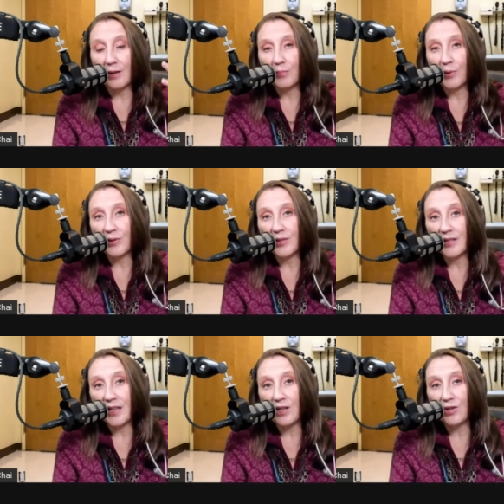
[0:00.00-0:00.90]

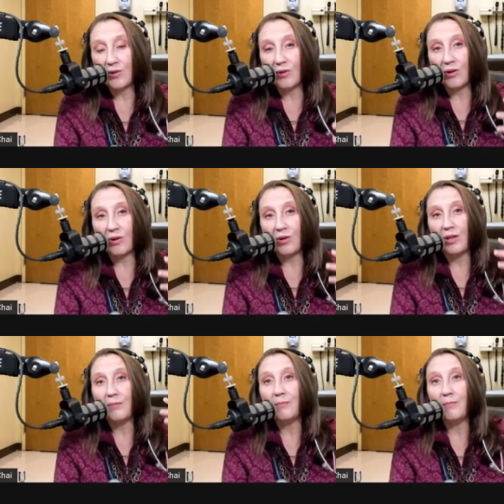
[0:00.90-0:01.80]

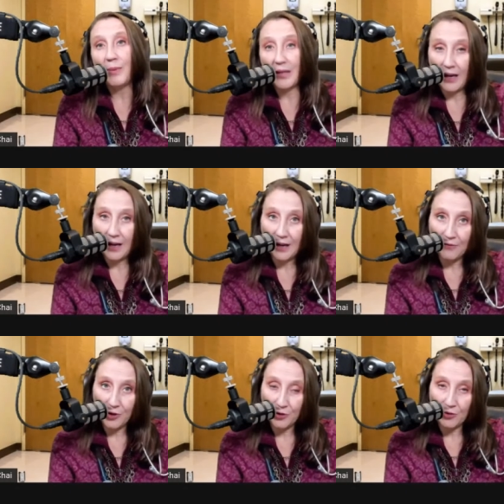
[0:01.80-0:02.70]
procedural
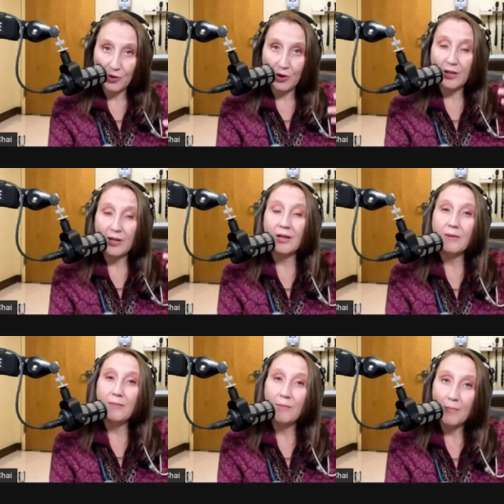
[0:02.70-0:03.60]
behavioral
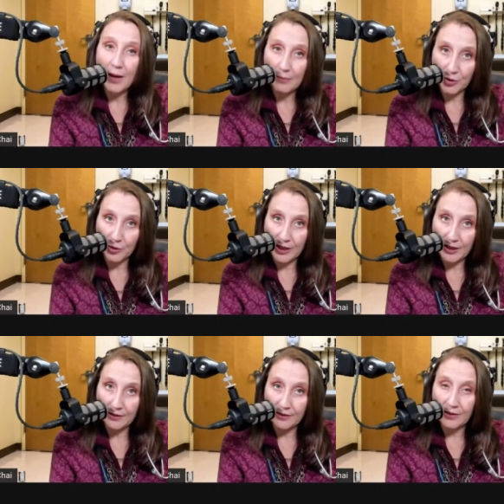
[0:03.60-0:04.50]

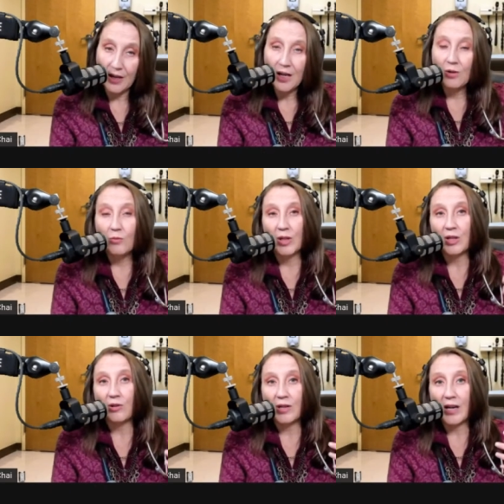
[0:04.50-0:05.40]
memories,
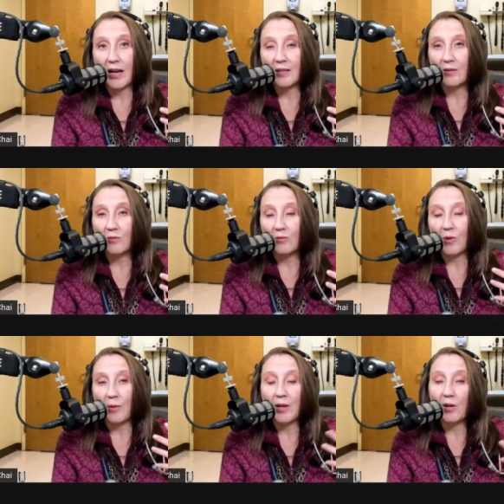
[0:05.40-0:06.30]
which creates
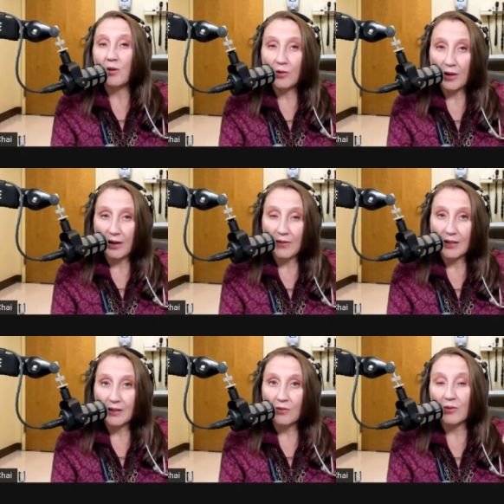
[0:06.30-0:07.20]
what we call
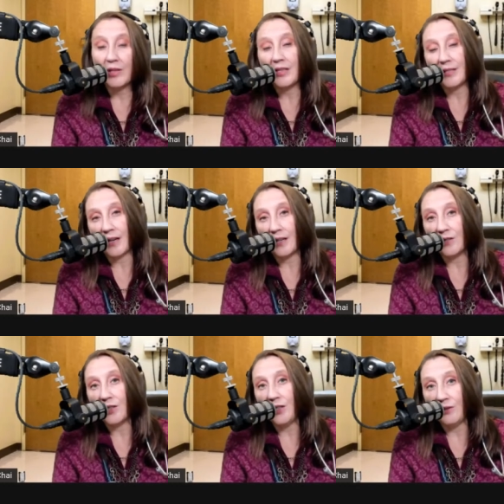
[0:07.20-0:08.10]
cravings or the desire
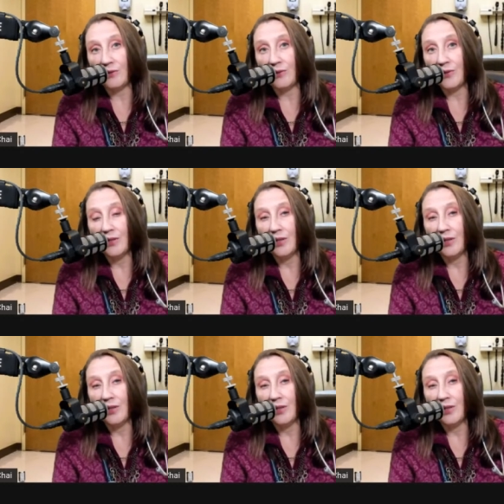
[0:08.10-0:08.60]
to use,